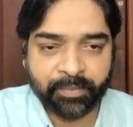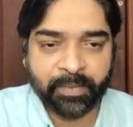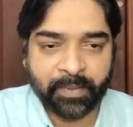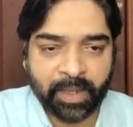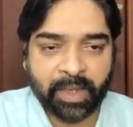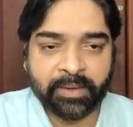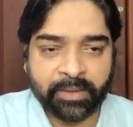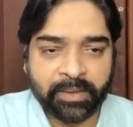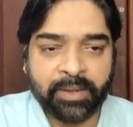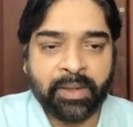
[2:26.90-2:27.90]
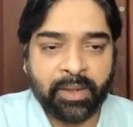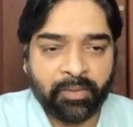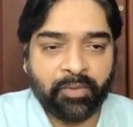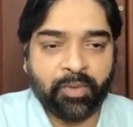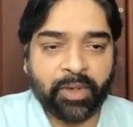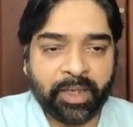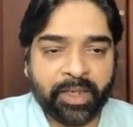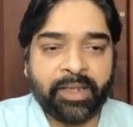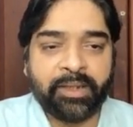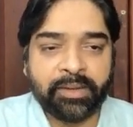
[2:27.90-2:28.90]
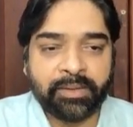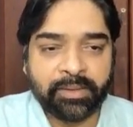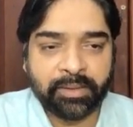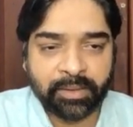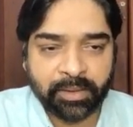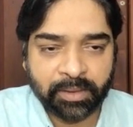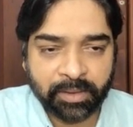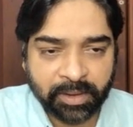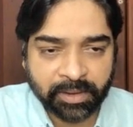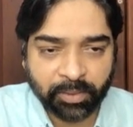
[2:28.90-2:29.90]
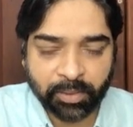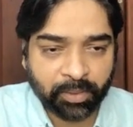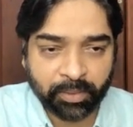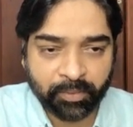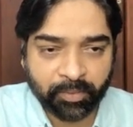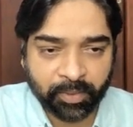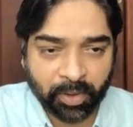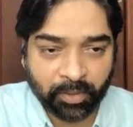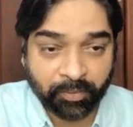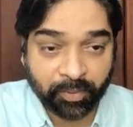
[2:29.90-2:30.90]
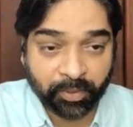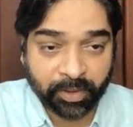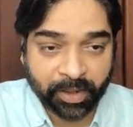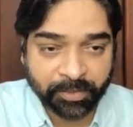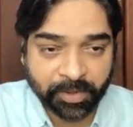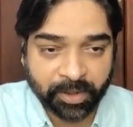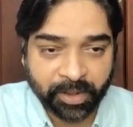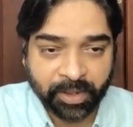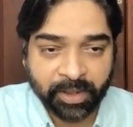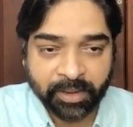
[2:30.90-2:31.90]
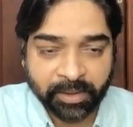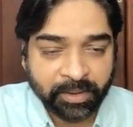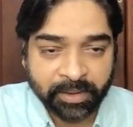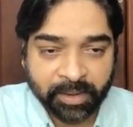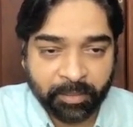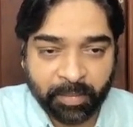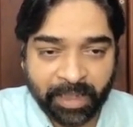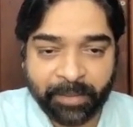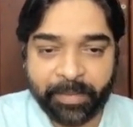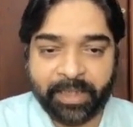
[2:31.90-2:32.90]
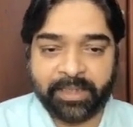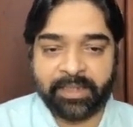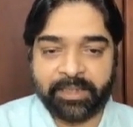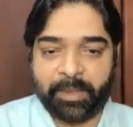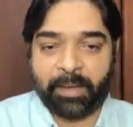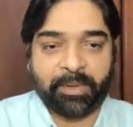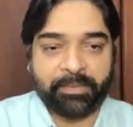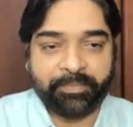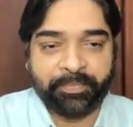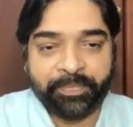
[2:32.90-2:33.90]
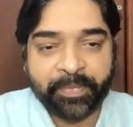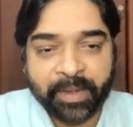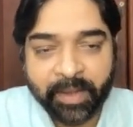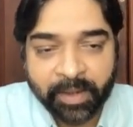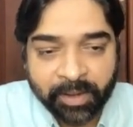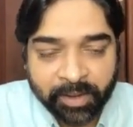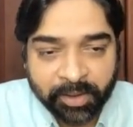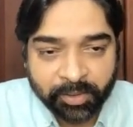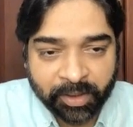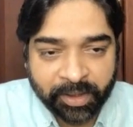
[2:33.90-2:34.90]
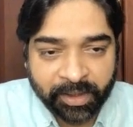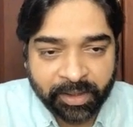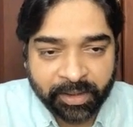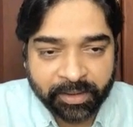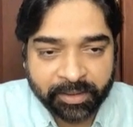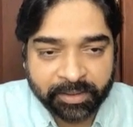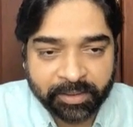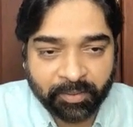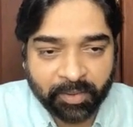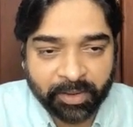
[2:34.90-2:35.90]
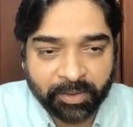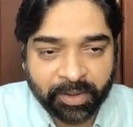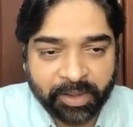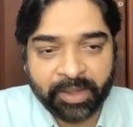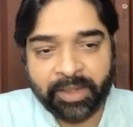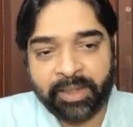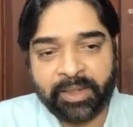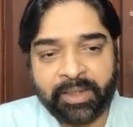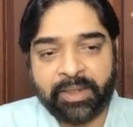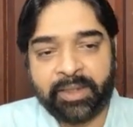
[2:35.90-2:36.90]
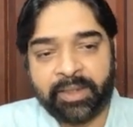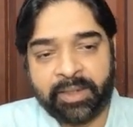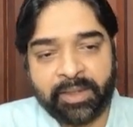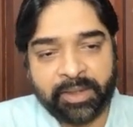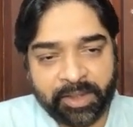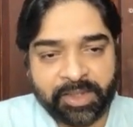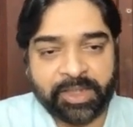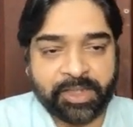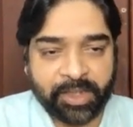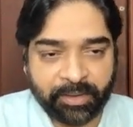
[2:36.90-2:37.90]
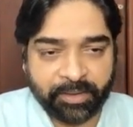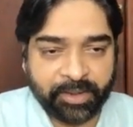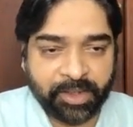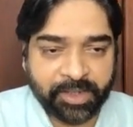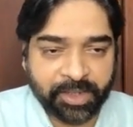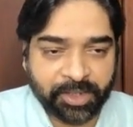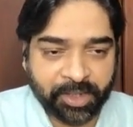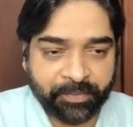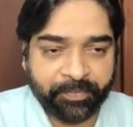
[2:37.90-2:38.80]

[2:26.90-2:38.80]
Yeah. 400. This no. Not 420. I'm sorry. Multiplication is problem. 20, 120, 360. 360.